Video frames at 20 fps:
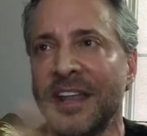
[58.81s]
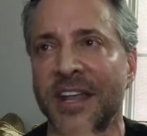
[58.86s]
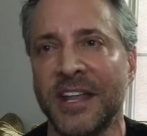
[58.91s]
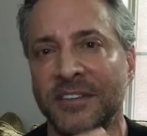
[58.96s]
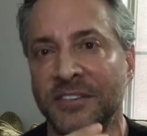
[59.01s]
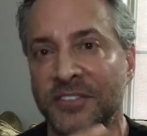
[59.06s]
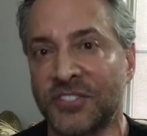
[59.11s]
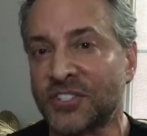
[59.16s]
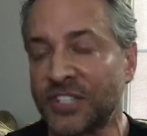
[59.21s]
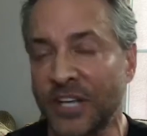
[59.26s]

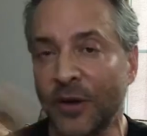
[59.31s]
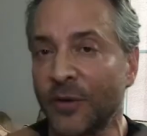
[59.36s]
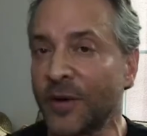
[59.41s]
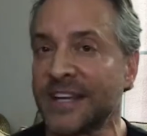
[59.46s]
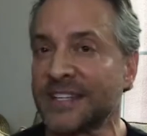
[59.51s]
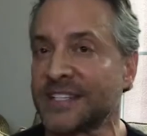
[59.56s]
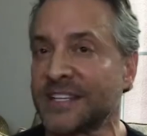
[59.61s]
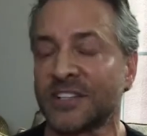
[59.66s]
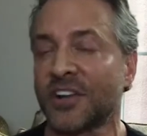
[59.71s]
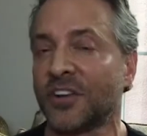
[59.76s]
and
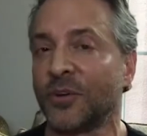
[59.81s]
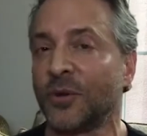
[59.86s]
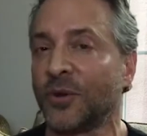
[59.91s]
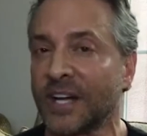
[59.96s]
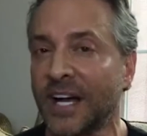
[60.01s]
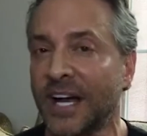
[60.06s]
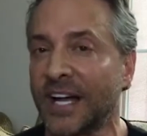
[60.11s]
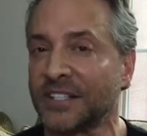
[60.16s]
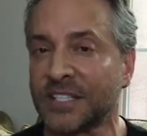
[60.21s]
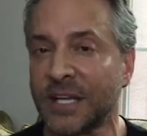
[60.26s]
series is
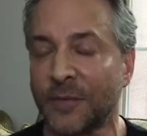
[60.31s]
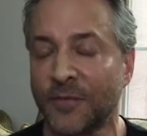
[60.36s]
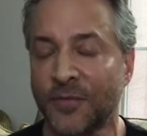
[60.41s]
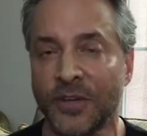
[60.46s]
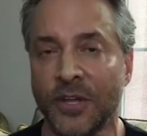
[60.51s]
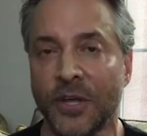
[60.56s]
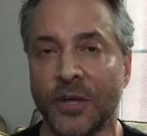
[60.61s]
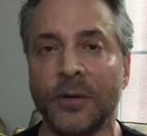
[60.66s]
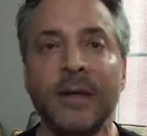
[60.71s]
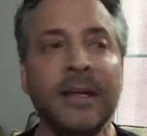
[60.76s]
a new
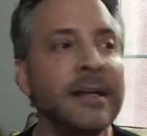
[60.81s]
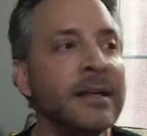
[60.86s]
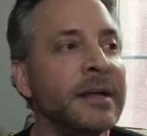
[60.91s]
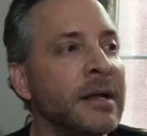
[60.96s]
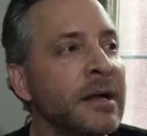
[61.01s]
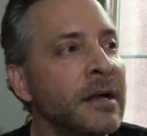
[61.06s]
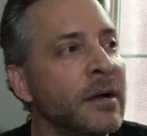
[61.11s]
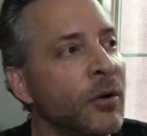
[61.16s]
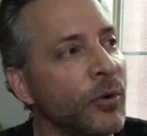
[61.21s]
concept for you.